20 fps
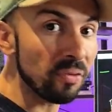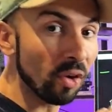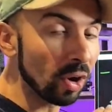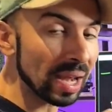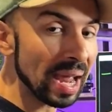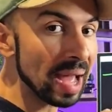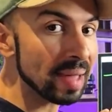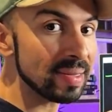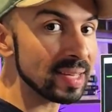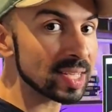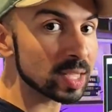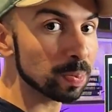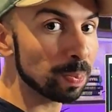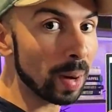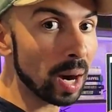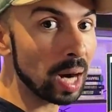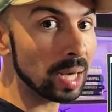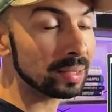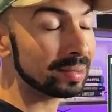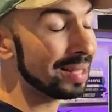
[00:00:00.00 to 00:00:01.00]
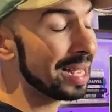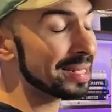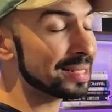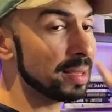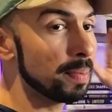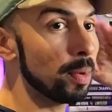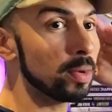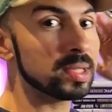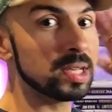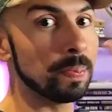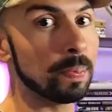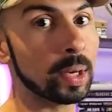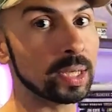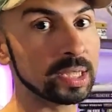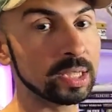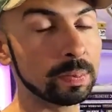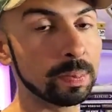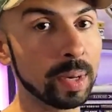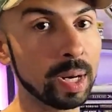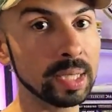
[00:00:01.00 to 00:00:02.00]
forget this part, that's the most
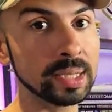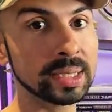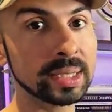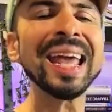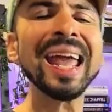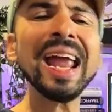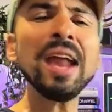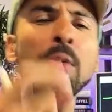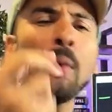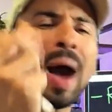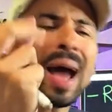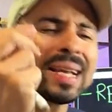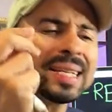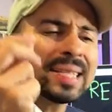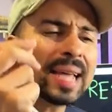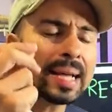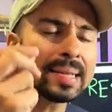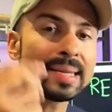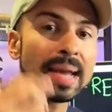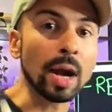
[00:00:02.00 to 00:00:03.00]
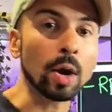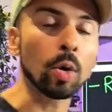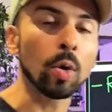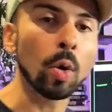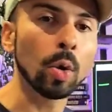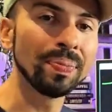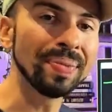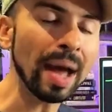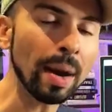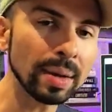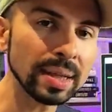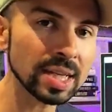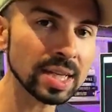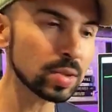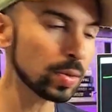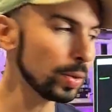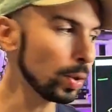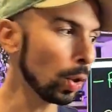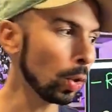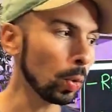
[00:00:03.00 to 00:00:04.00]
important part. And why is that, Thiago?
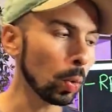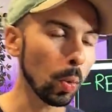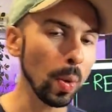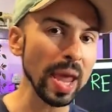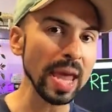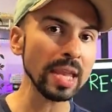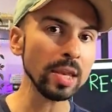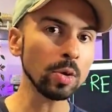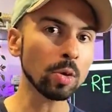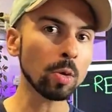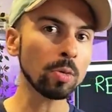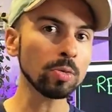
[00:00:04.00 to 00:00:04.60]
Nowadays we know when you